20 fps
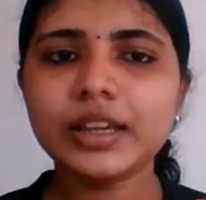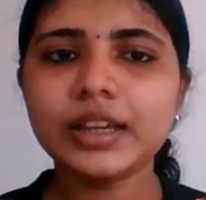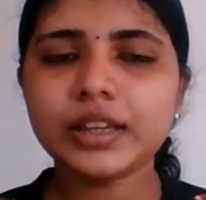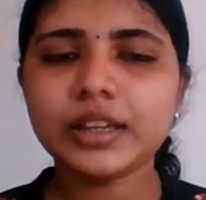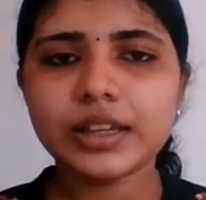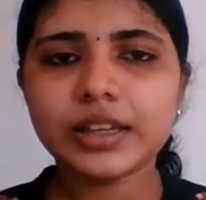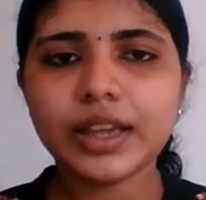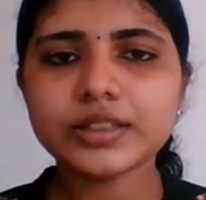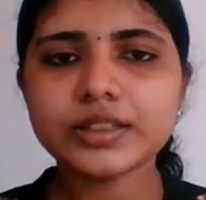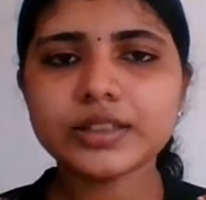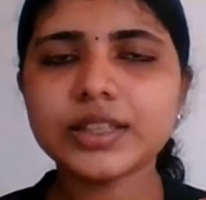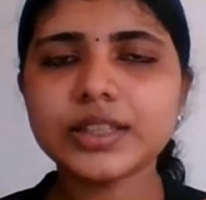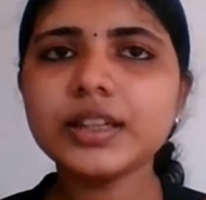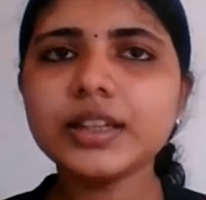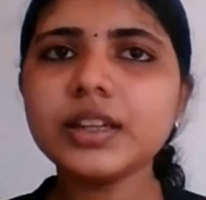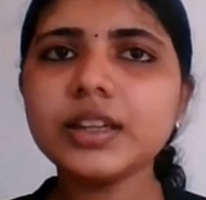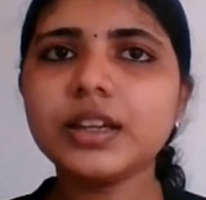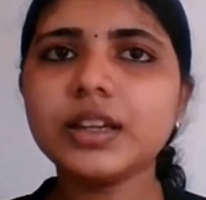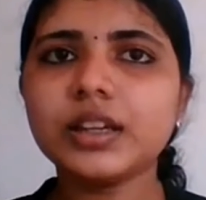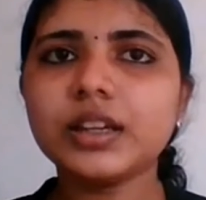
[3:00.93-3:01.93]
And
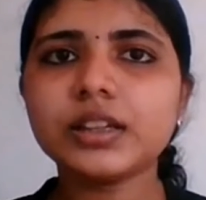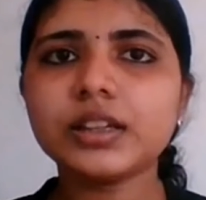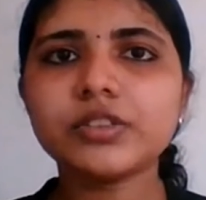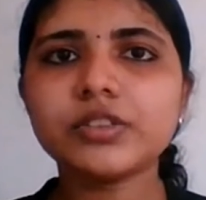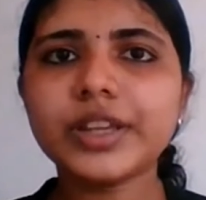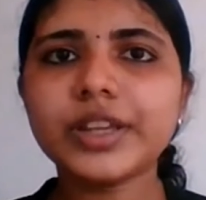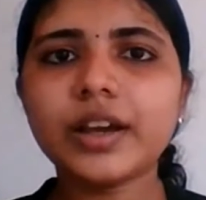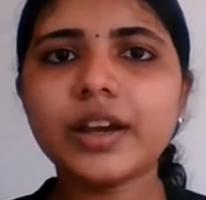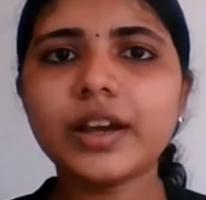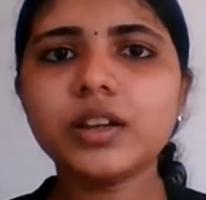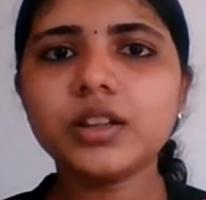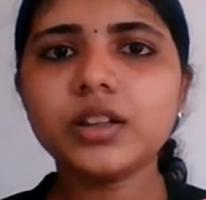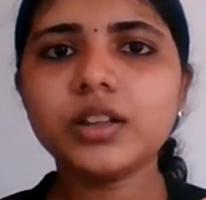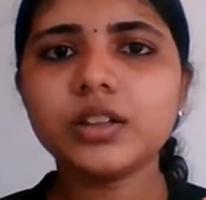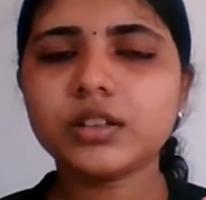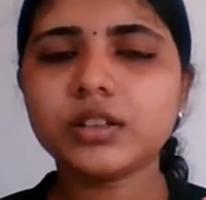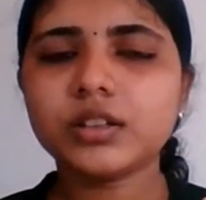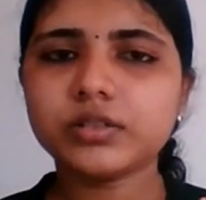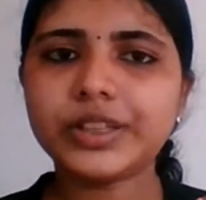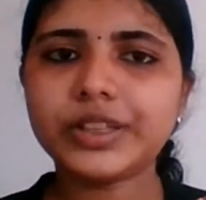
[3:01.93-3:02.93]
then we
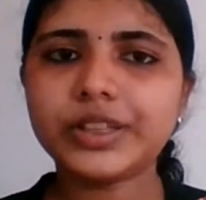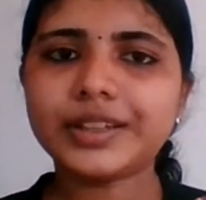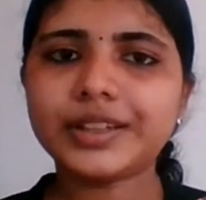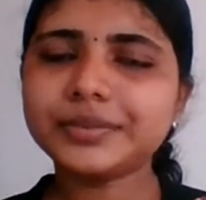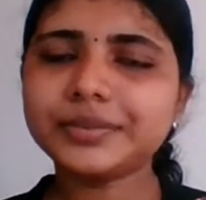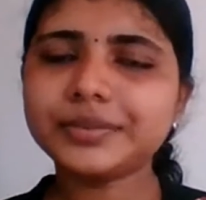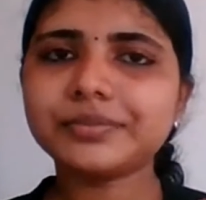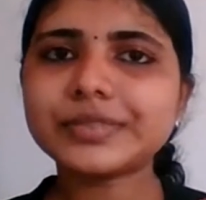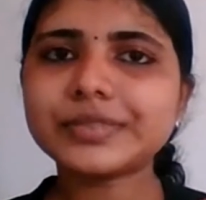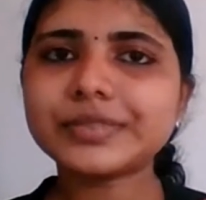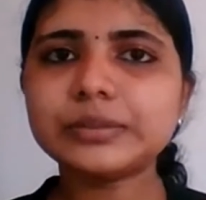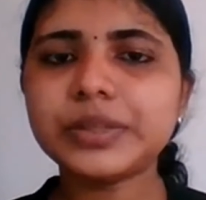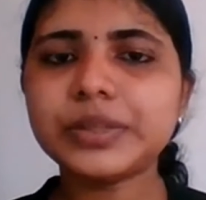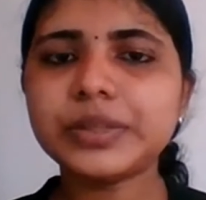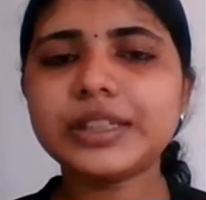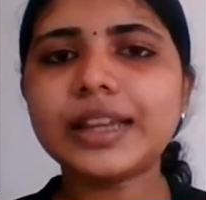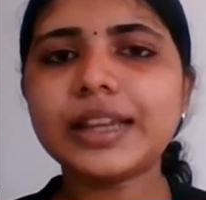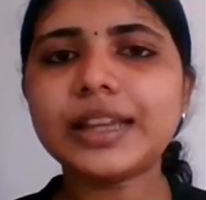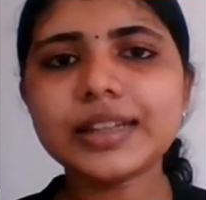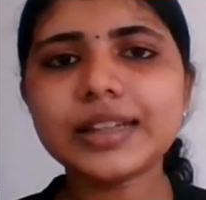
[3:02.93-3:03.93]
are
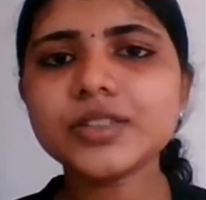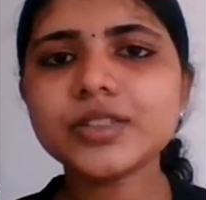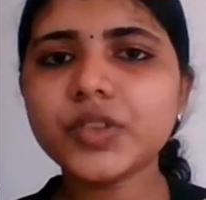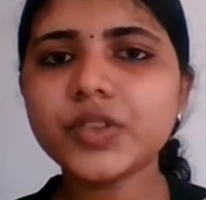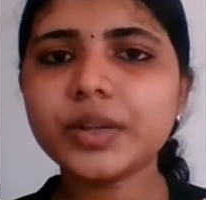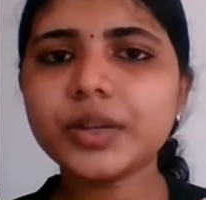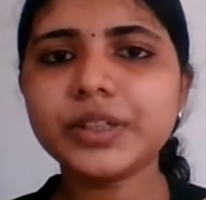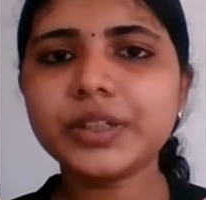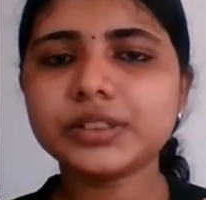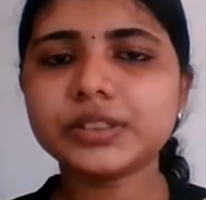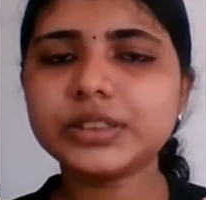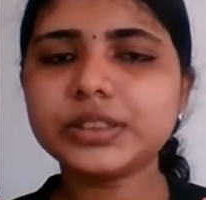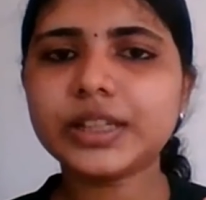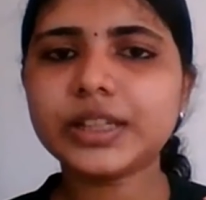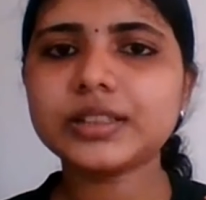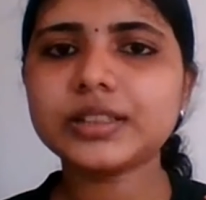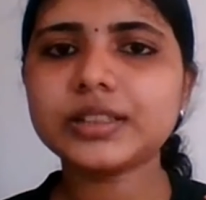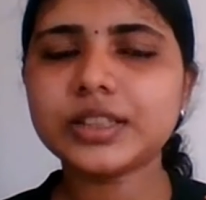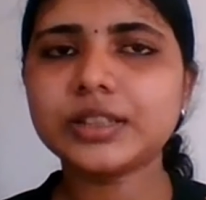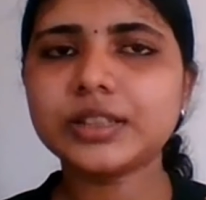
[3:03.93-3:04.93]
print at last we are
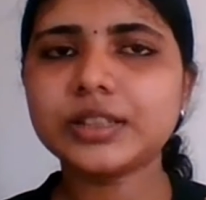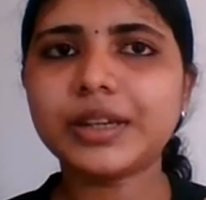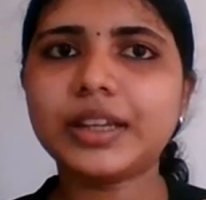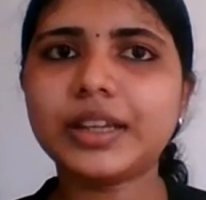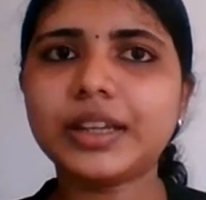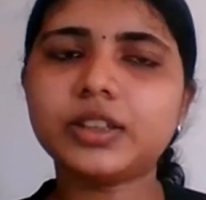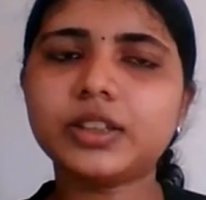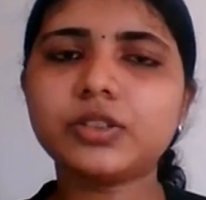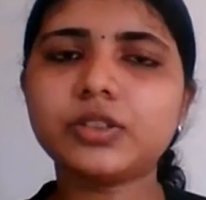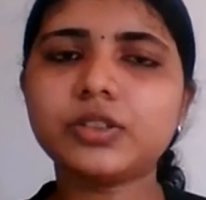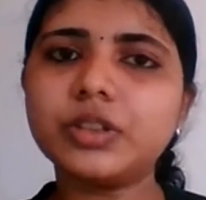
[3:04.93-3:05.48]
printing a statement like